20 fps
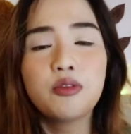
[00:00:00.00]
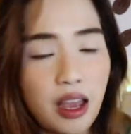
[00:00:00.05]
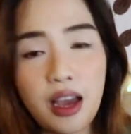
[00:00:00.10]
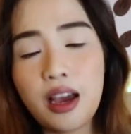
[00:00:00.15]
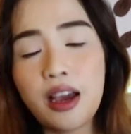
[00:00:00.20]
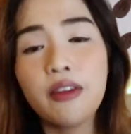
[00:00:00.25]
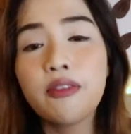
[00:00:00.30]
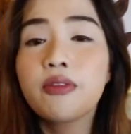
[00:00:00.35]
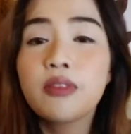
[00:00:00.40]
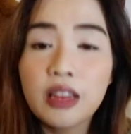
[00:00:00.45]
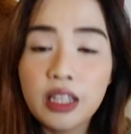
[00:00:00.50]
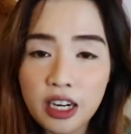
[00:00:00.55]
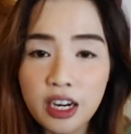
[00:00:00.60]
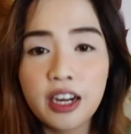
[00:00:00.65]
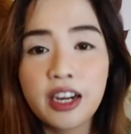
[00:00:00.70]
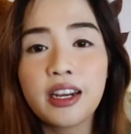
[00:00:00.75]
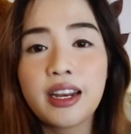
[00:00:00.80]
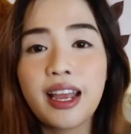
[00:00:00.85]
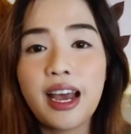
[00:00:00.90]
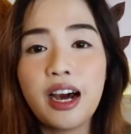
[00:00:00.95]
I've
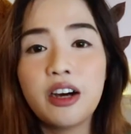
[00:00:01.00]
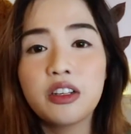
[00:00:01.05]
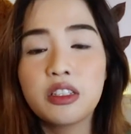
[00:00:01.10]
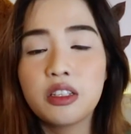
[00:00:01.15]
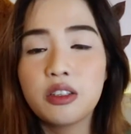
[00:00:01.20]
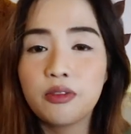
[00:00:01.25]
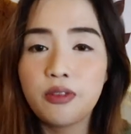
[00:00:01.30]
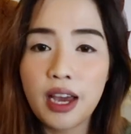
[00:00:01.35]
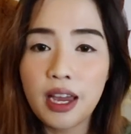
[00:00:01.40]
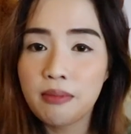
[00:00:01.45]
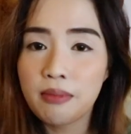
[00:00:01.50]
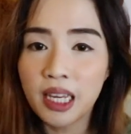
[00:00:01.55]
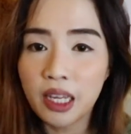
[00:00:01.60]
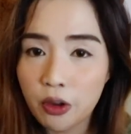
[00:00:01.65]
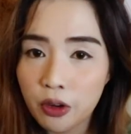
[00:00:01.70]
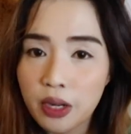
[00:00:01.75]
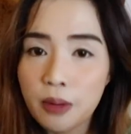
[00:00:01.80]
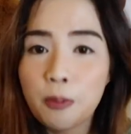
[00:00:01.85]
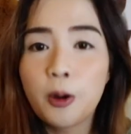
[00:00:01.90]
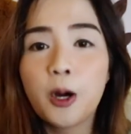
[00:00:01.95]
learned how to find my
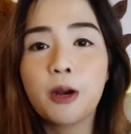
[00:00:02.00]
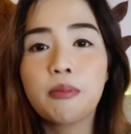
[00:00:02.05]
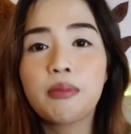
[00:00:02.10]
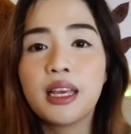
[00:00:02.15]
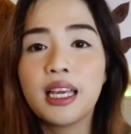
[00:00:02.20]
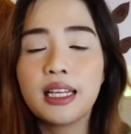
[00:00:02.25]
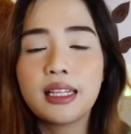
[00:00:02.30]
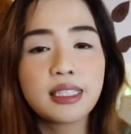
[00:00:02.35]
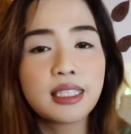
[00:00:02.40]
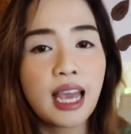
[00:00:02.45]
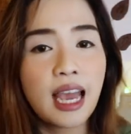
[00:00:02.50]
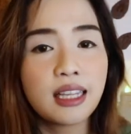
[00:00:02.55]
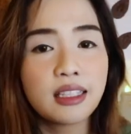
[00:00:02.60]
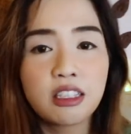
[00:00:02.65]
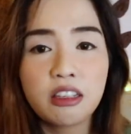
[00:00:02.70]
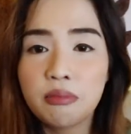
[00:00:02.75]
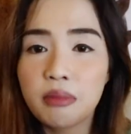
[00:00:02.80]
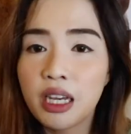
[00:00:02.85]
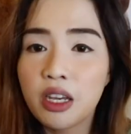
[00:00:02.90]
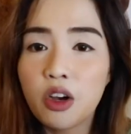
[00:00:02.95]
own apartment,
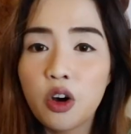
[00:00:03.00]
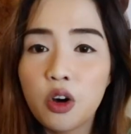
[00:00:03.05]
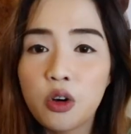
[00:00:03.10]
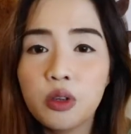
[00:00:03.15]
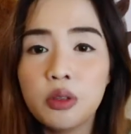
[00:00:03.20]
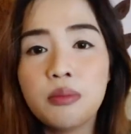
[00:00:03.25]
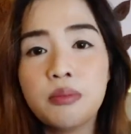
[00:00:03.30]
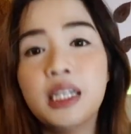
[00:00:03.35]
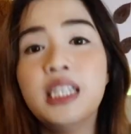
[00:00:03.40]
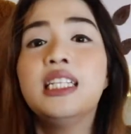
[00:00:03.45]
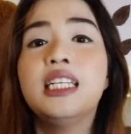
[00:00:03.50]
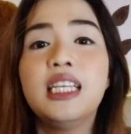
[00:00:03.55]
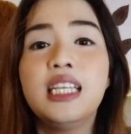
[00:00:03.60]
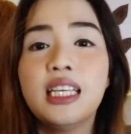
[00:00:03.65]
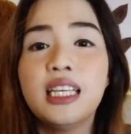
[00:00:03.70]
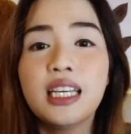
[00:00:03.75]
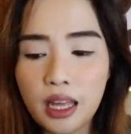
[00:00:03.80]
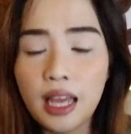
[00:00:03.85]
handle my own money.